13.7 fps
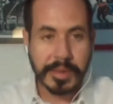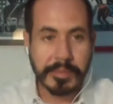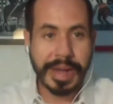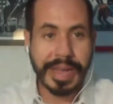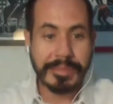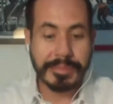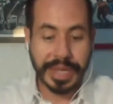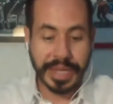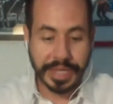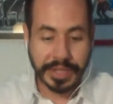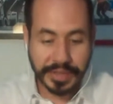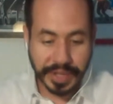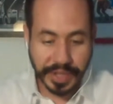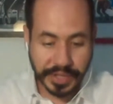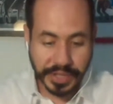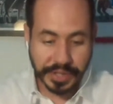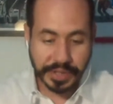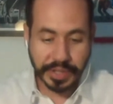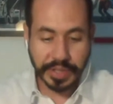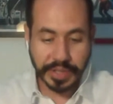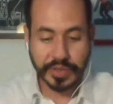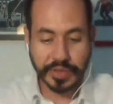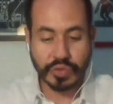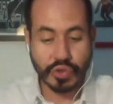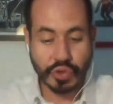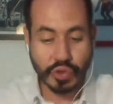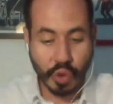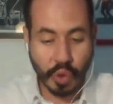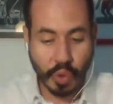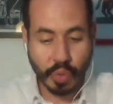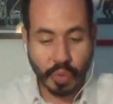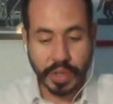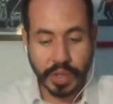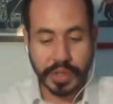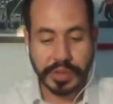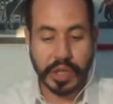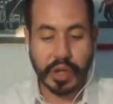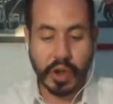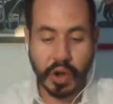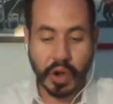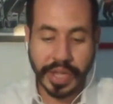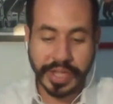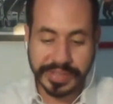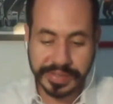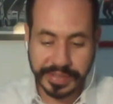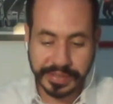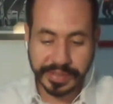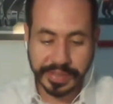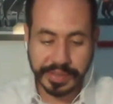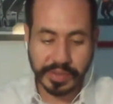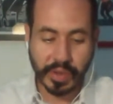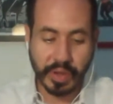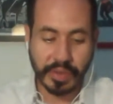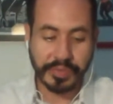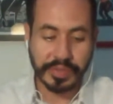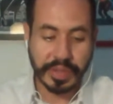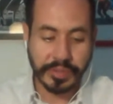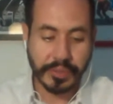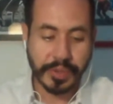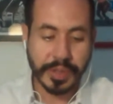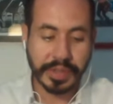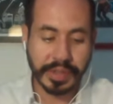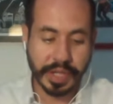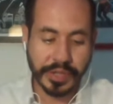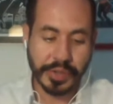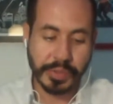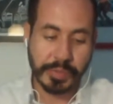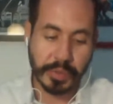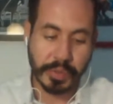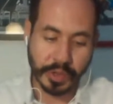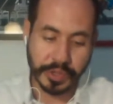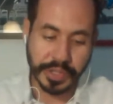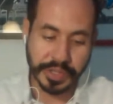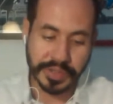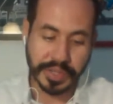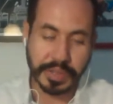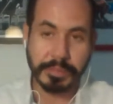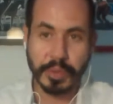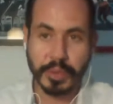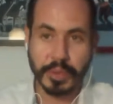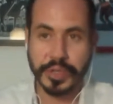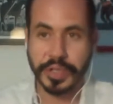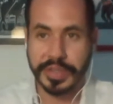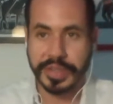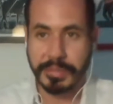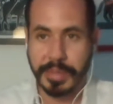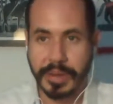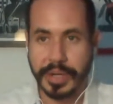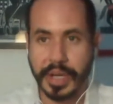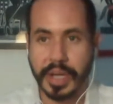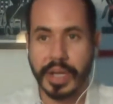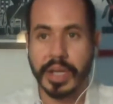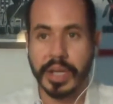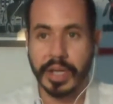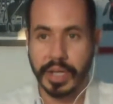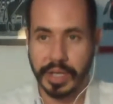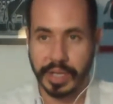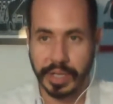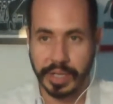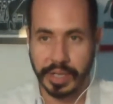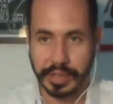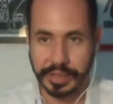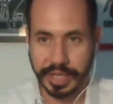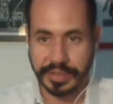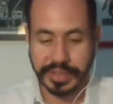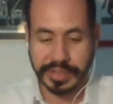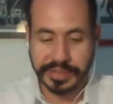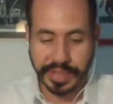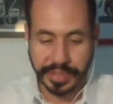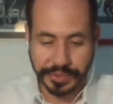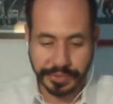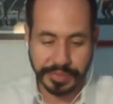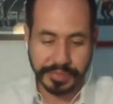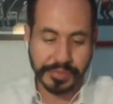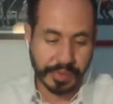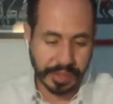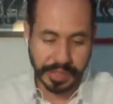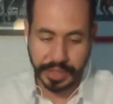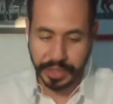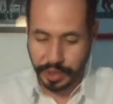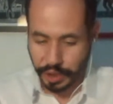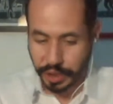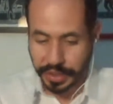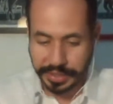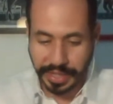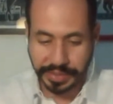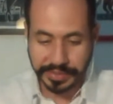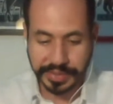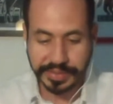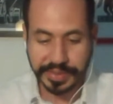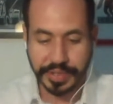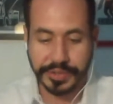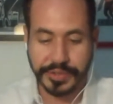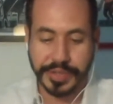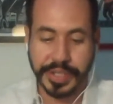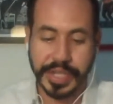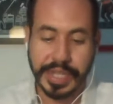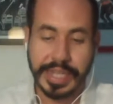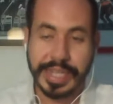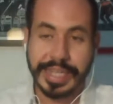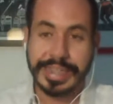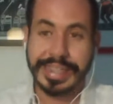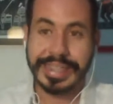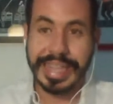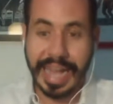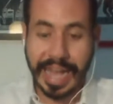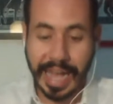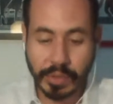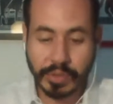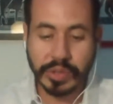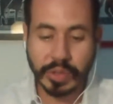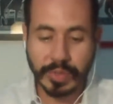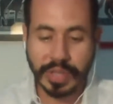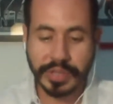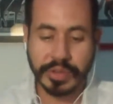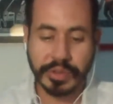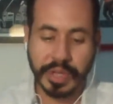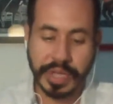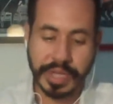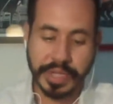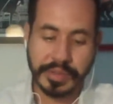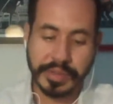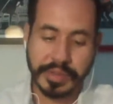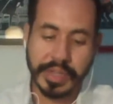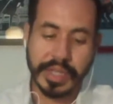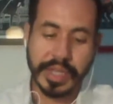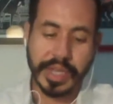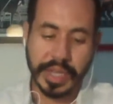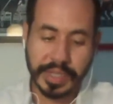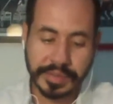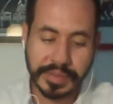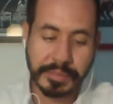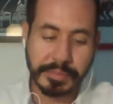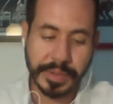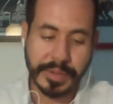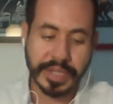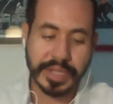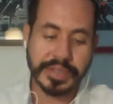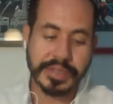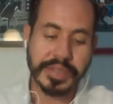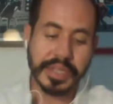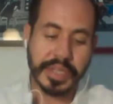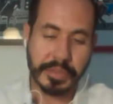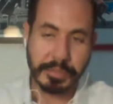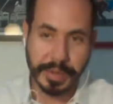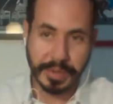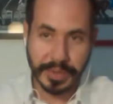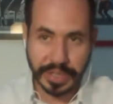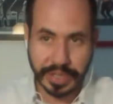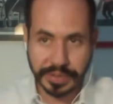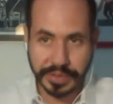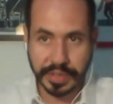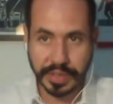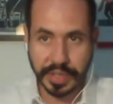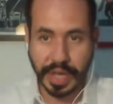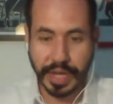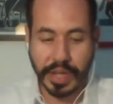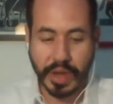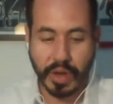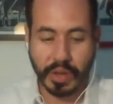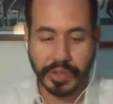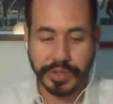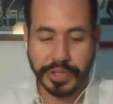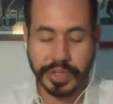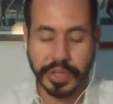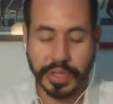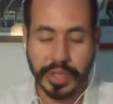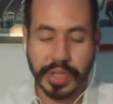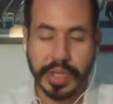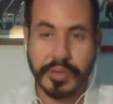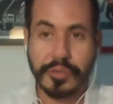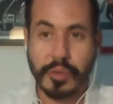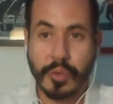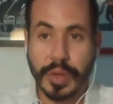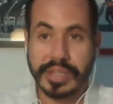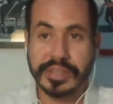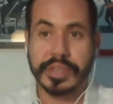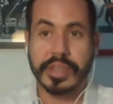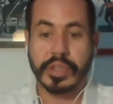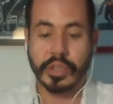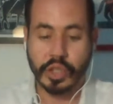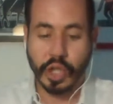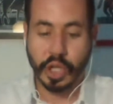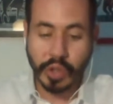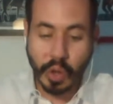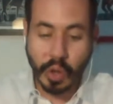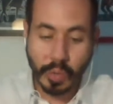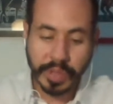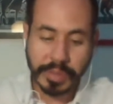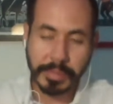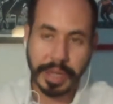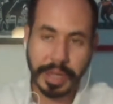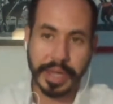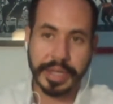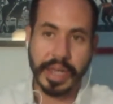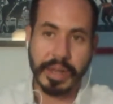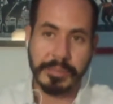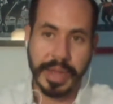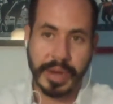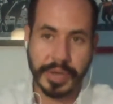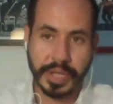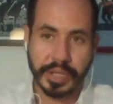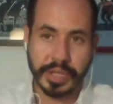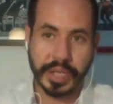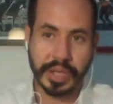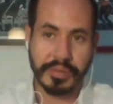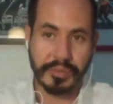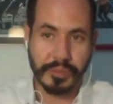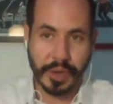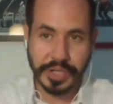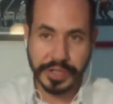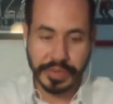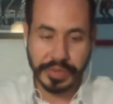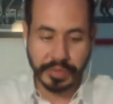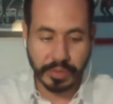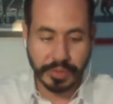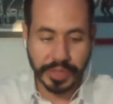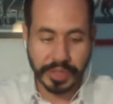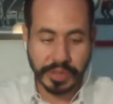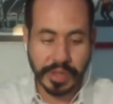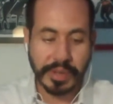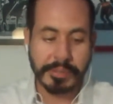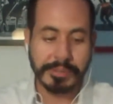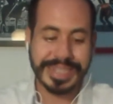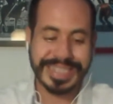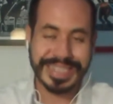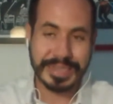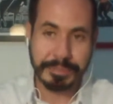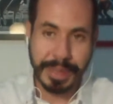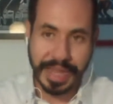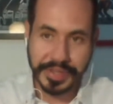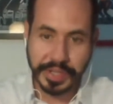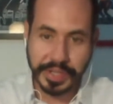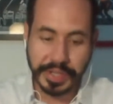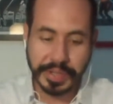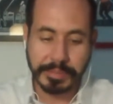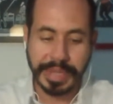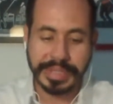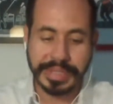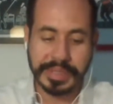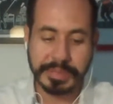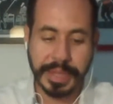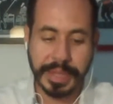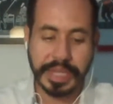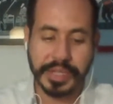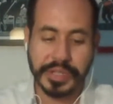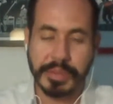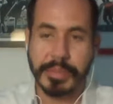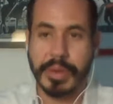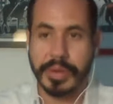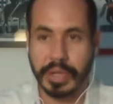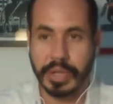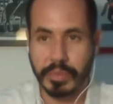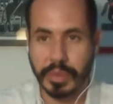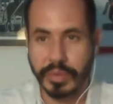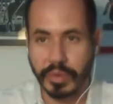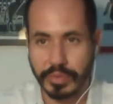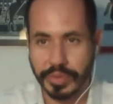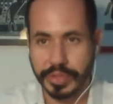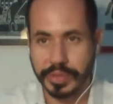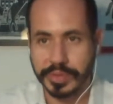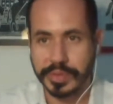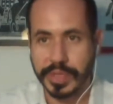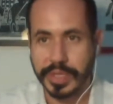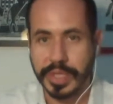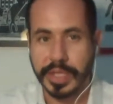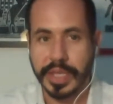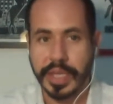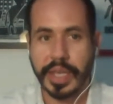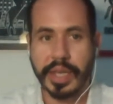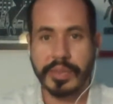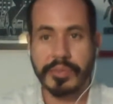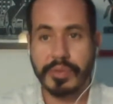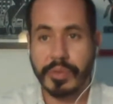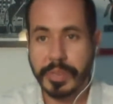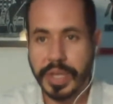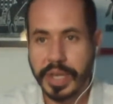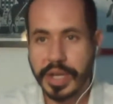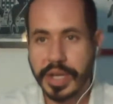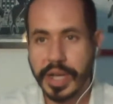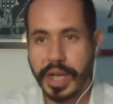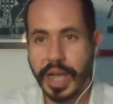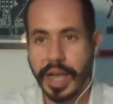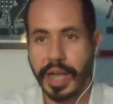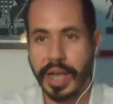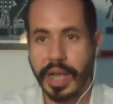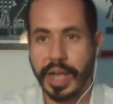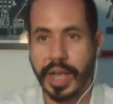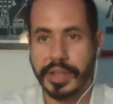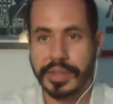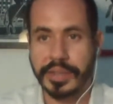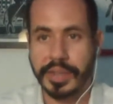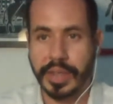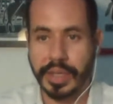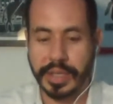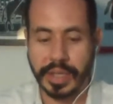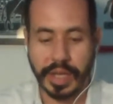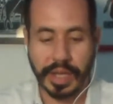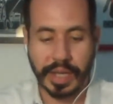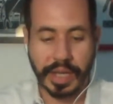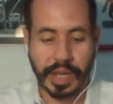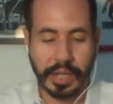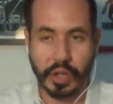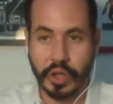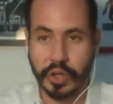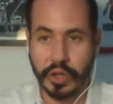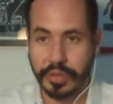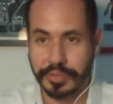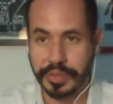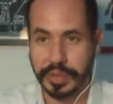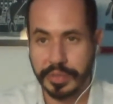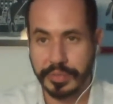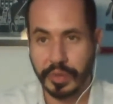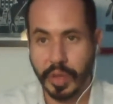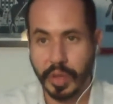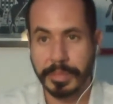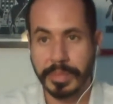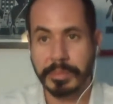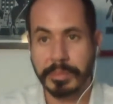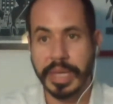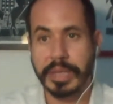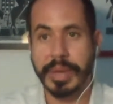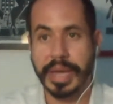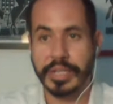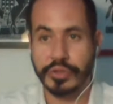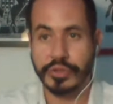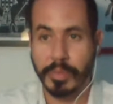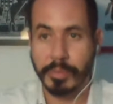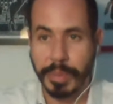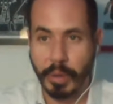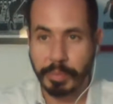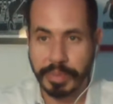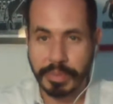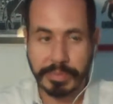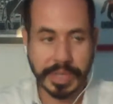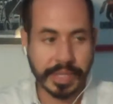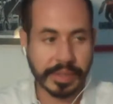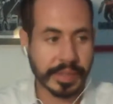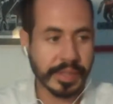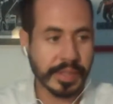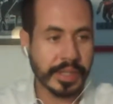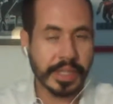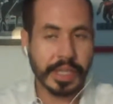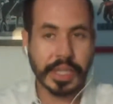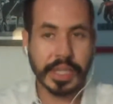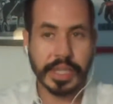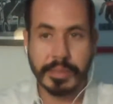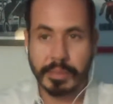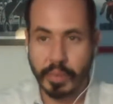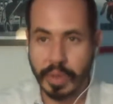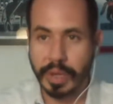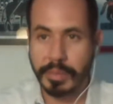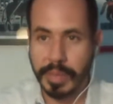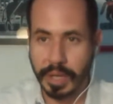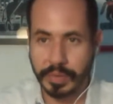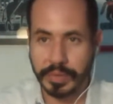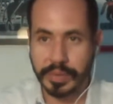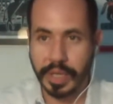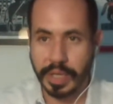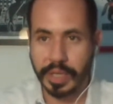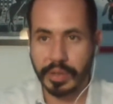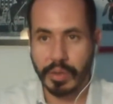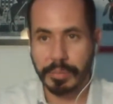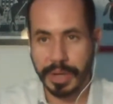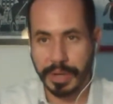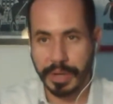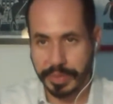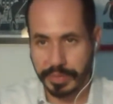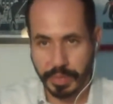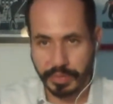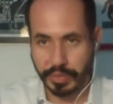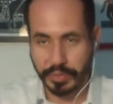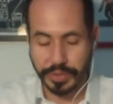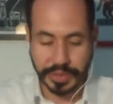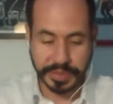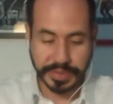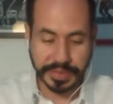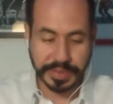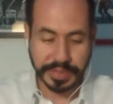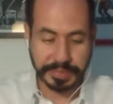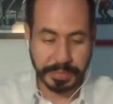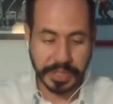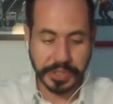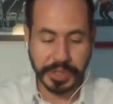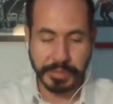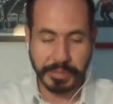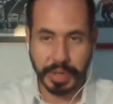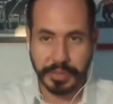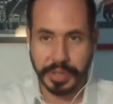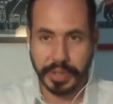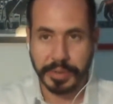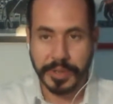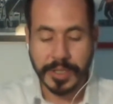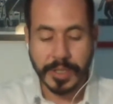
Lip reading: My main intention is to show the coexistence of different national projects in Portuguese America 19th century, early 19th century, that also articulated anti-imperialistic ideology, influenced not only by American and French Revolution, but especially by the Spanish-American revolutions. And from here, I take a lot of the development made by João Paulo Pimenta in a book about comparative revolutions in the Spanish America.